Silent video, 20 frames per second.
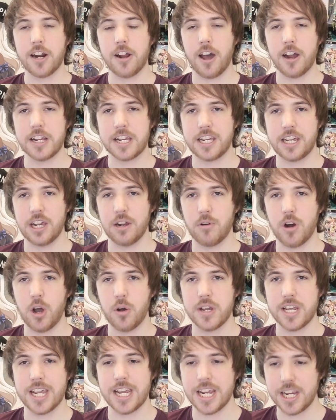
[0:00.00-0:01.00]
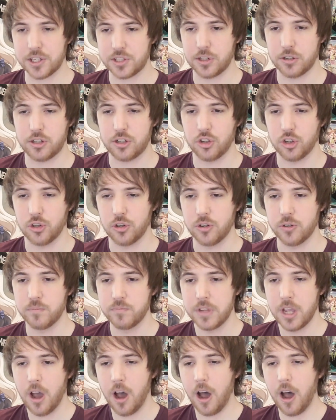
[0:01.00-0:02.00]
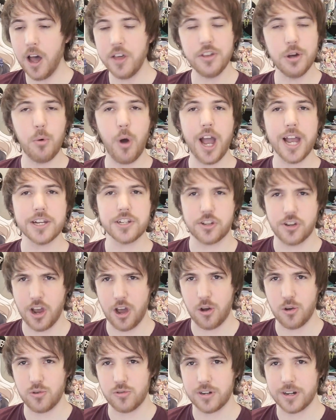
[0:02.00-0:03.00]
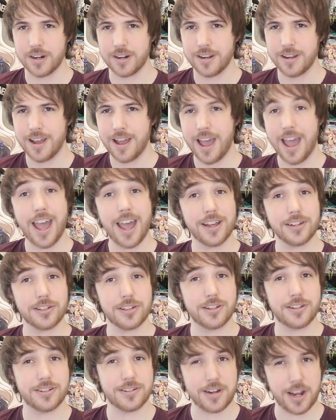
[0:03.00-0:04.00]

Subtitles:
at our hero Izuku, otherwise known as